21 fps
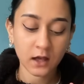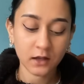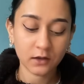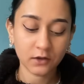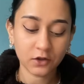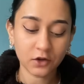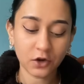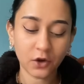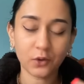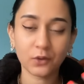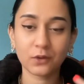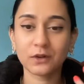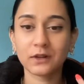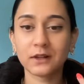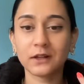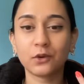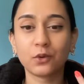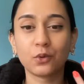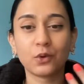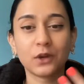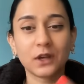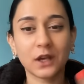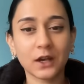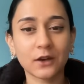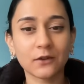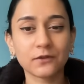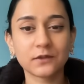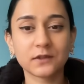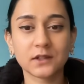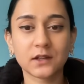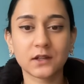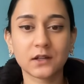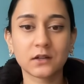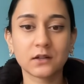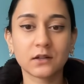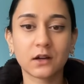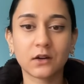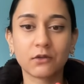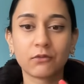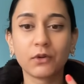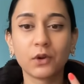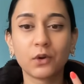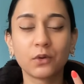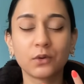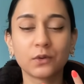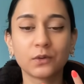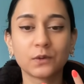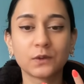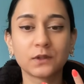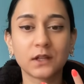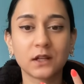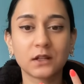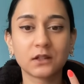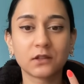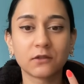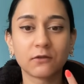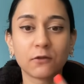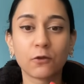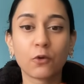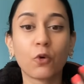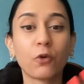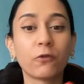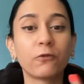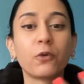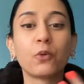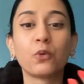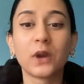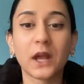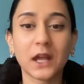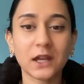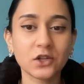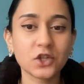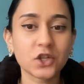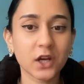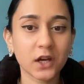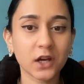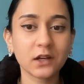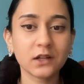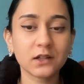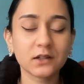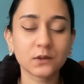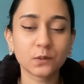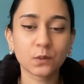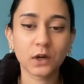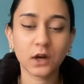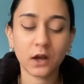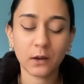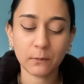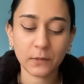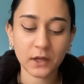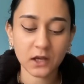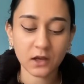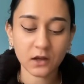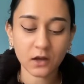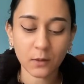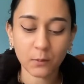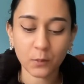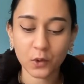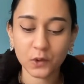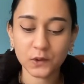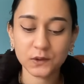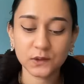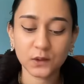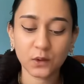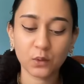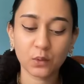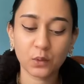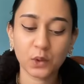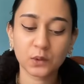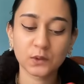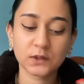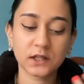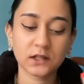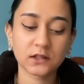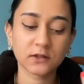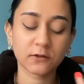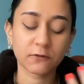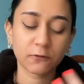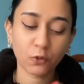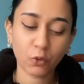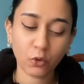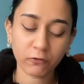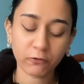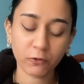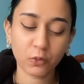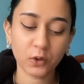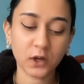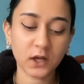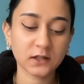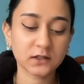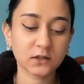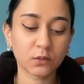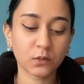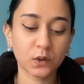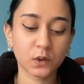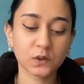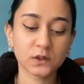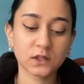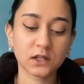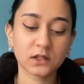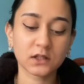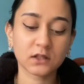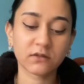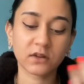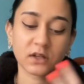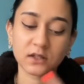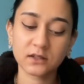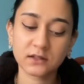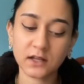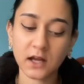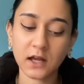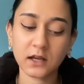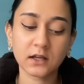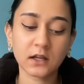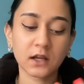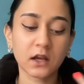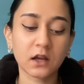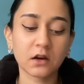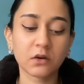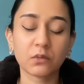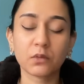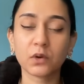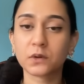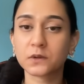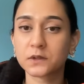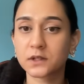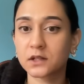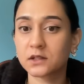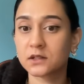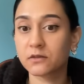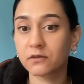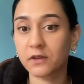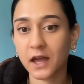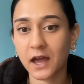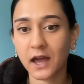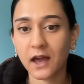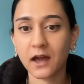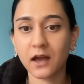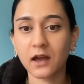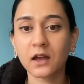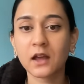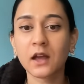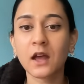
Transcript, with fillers: you know little gifts and a real sense of thoughtful nature is what i'm picking up on so a real sense of thoughtfulness a real sense of understanding and a real sense of care